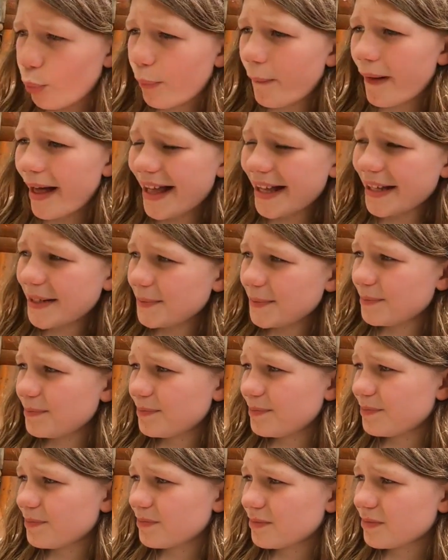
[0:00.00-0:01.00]
wet
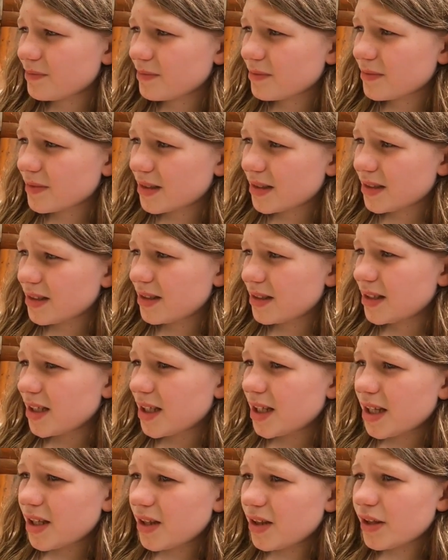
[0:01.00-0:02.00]

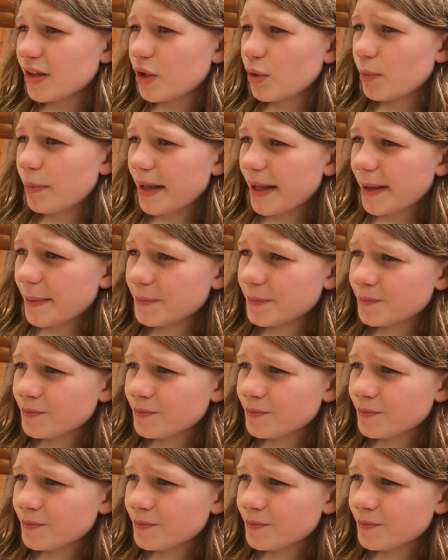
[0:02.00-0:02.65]
a little bit